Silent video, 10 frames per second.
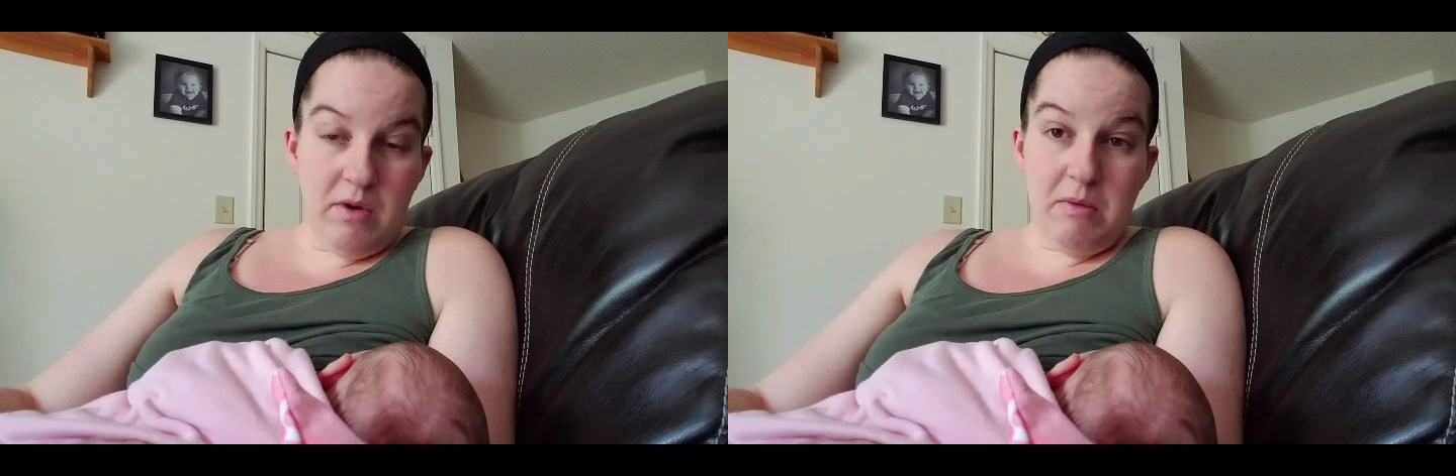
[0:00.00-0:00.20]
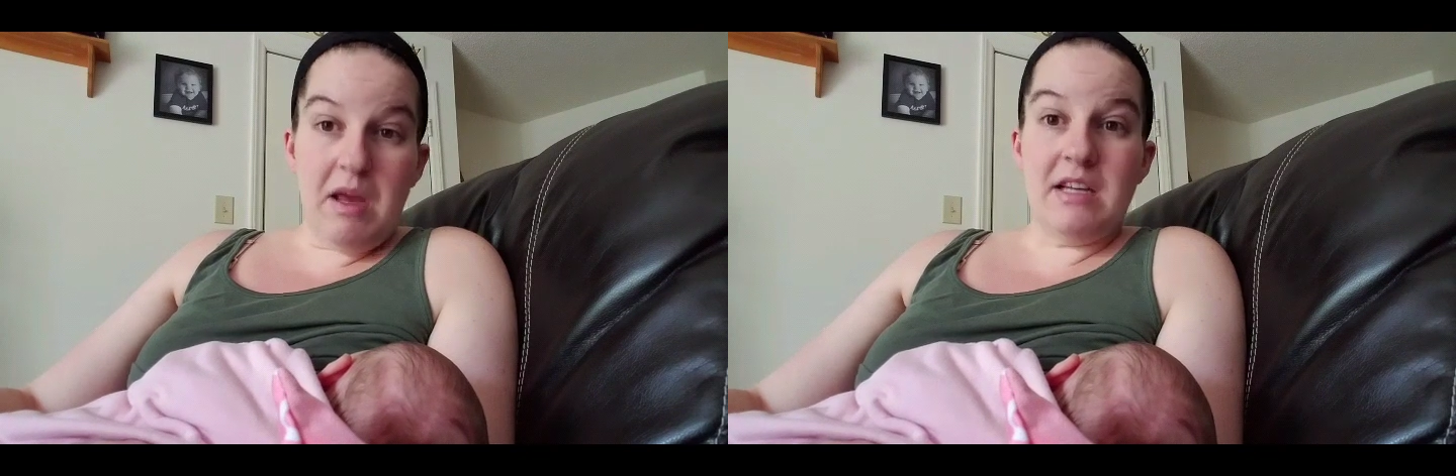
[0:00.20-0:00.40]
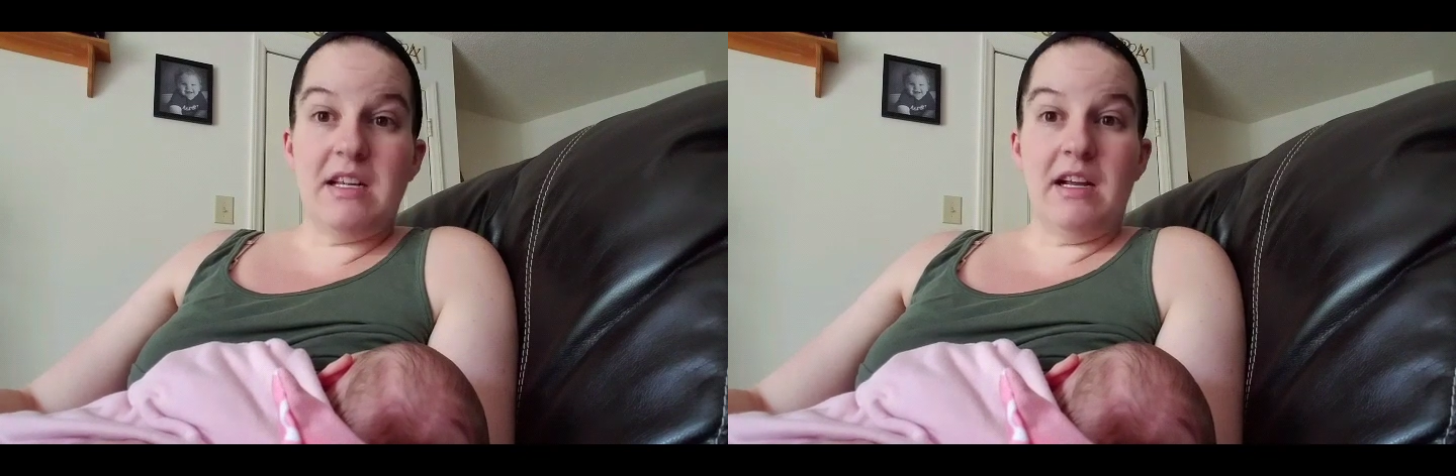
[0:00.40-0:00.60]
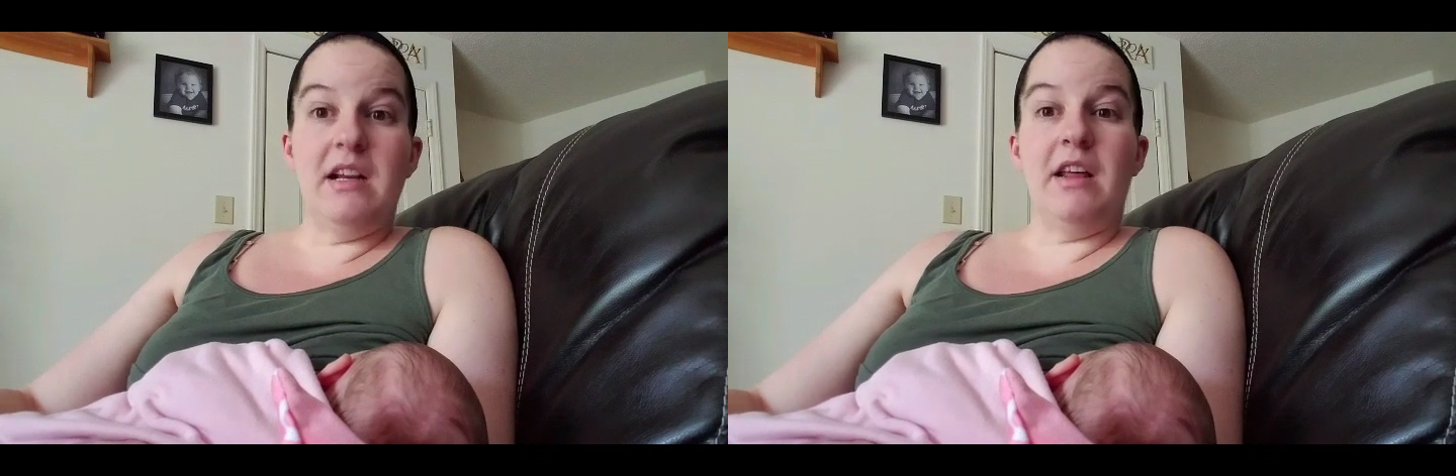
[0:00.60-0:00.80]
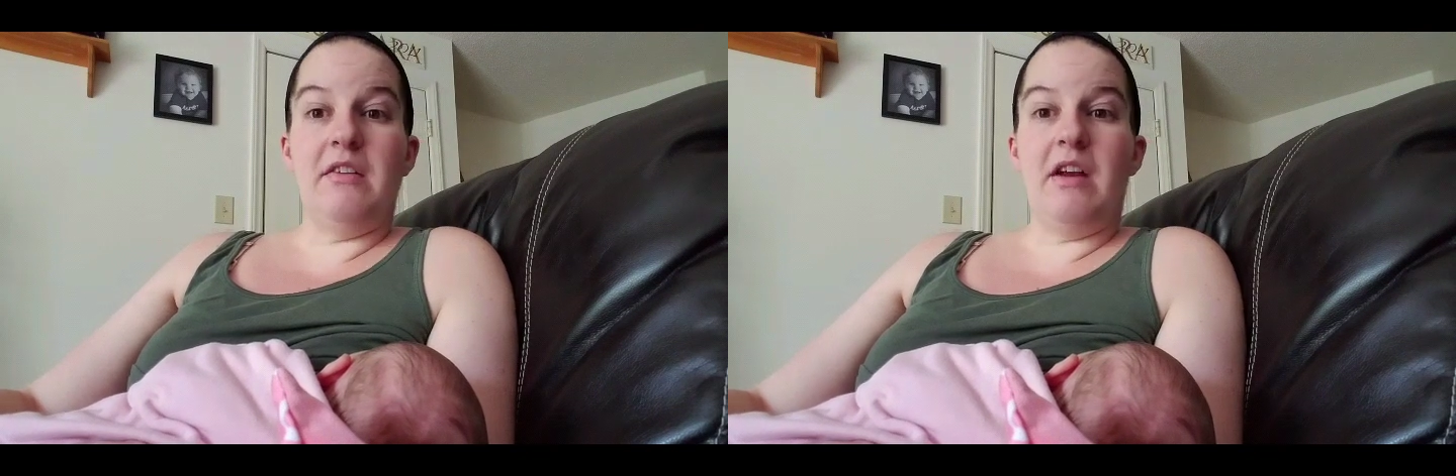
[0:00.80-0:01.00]
we may take
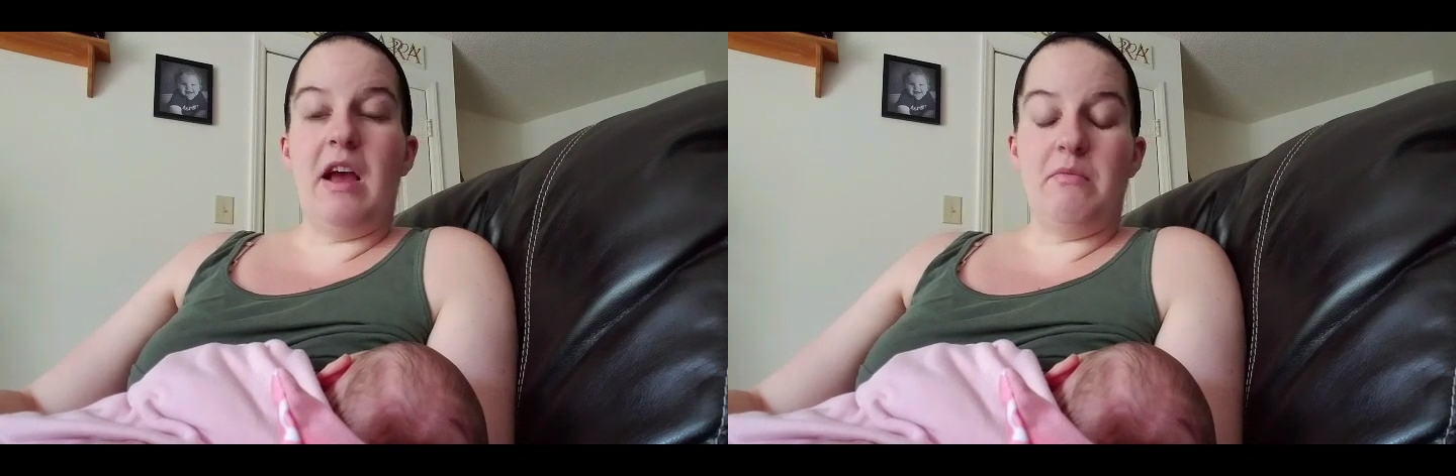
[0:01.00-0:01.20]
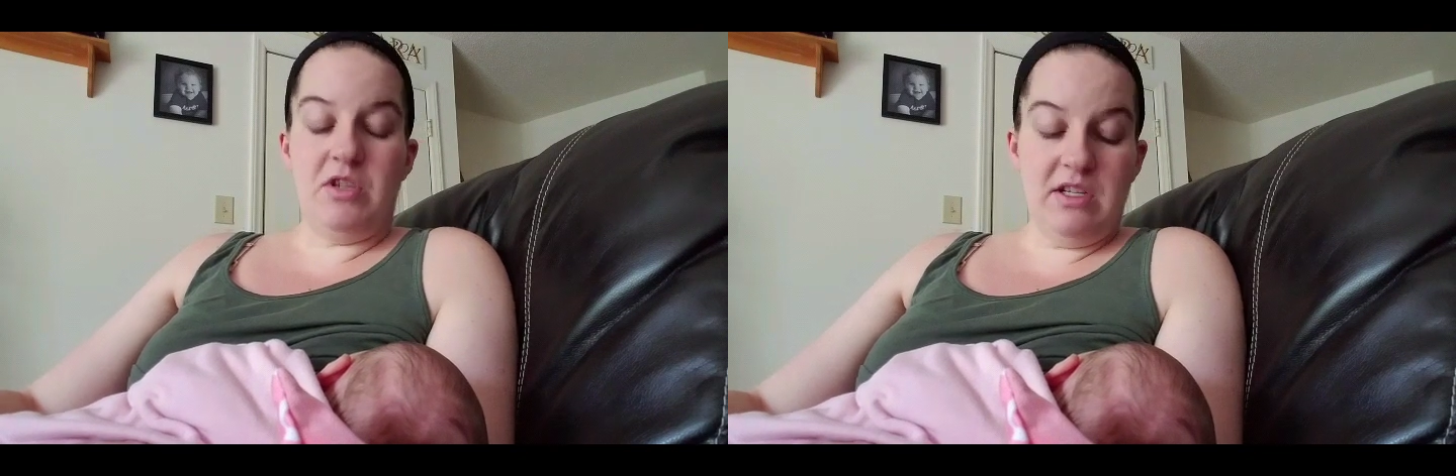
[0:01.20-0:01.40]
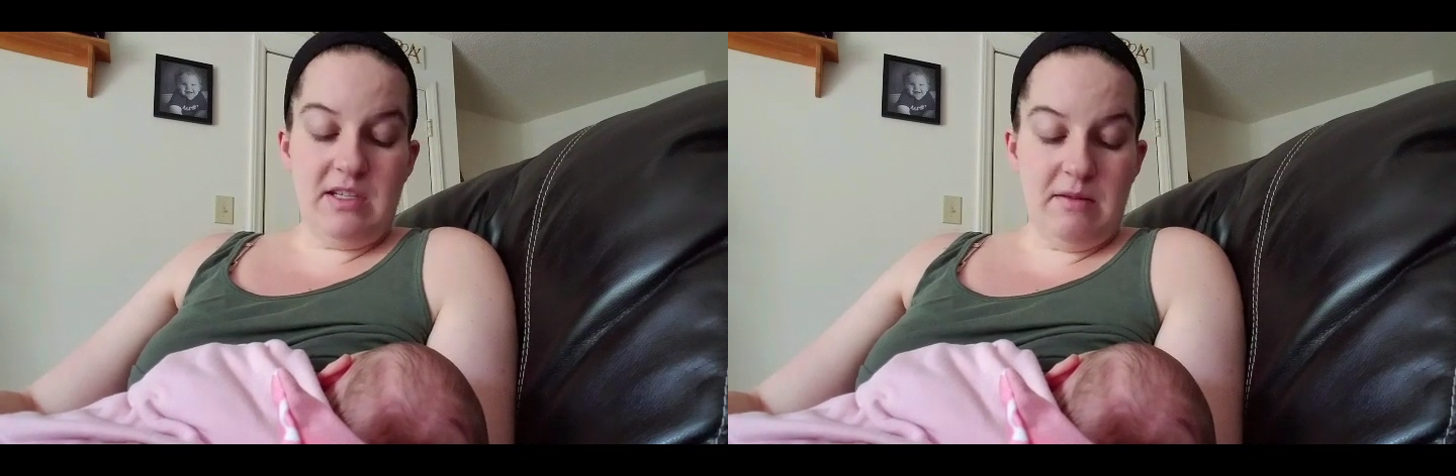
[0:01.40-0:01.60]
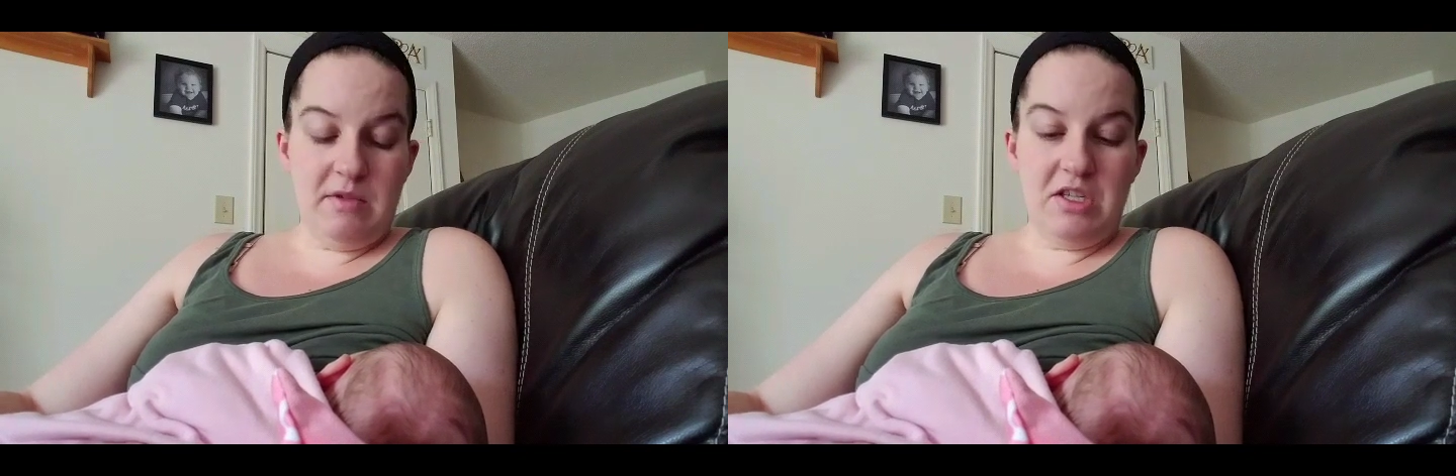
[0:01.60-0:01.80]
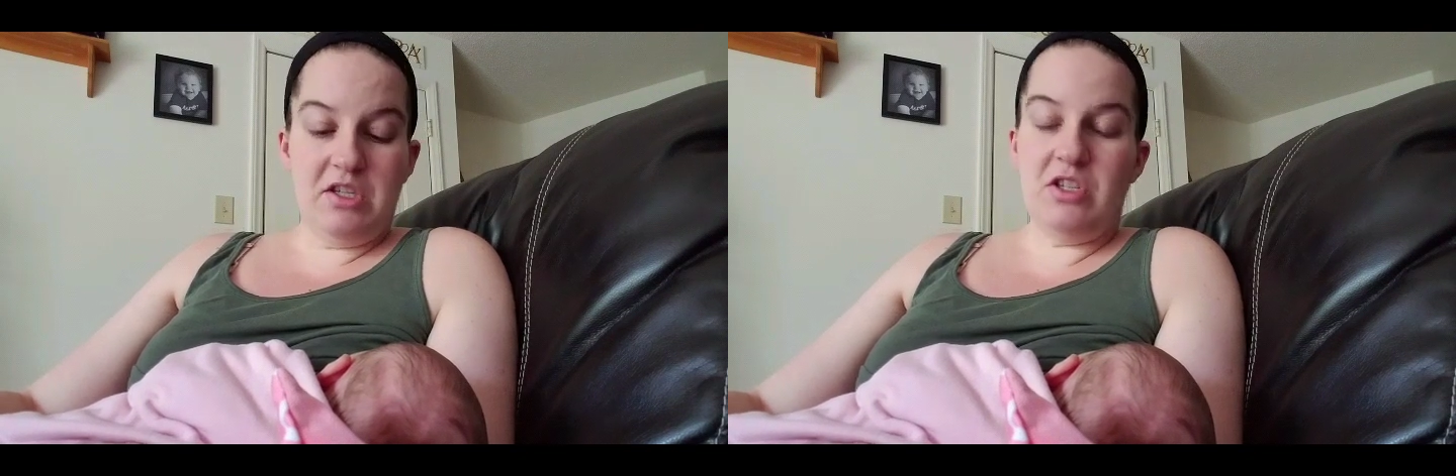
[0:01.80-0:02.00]
another nap. She
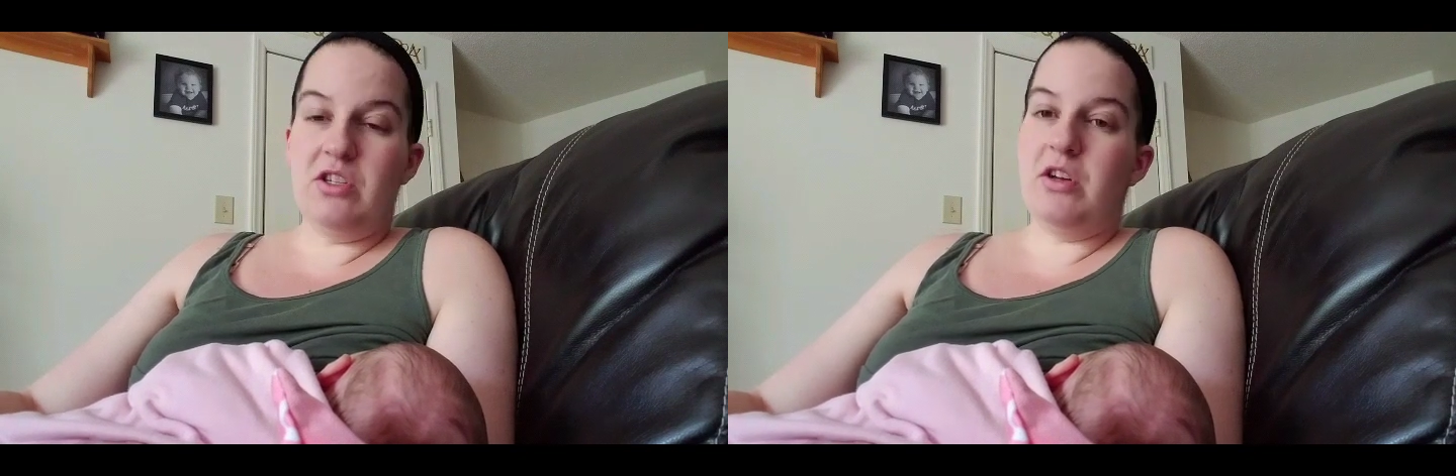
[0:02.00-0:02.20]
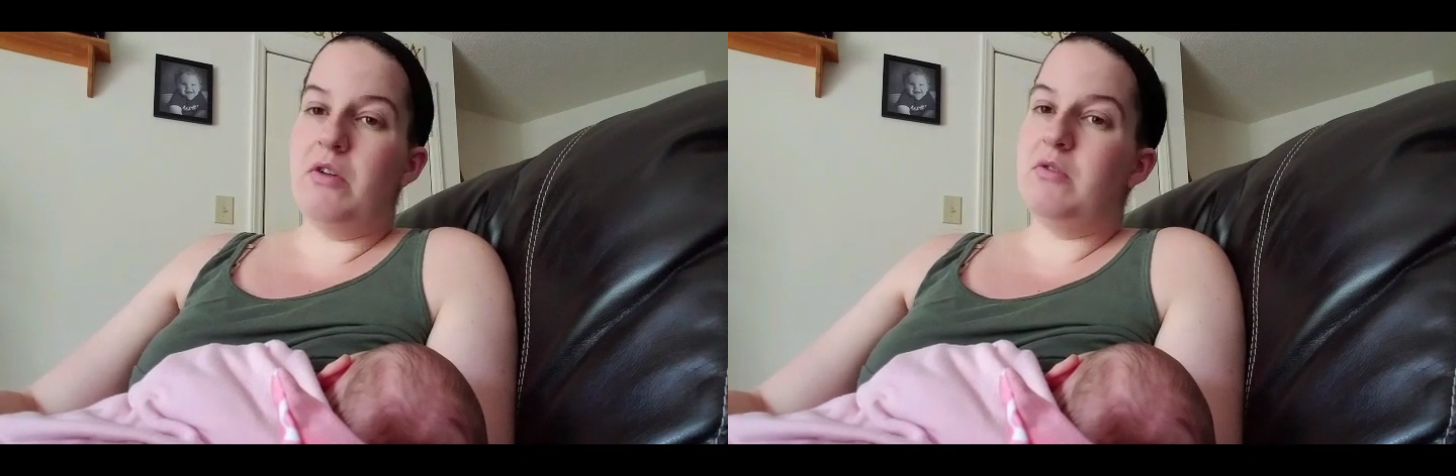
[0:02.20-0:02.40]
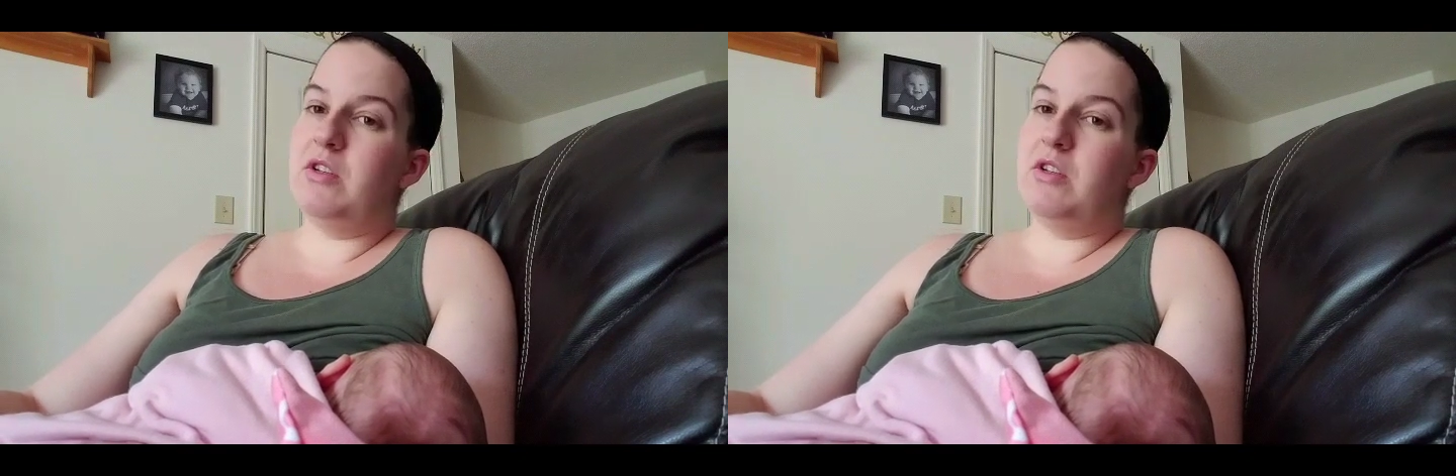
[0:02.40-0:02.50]
seems so,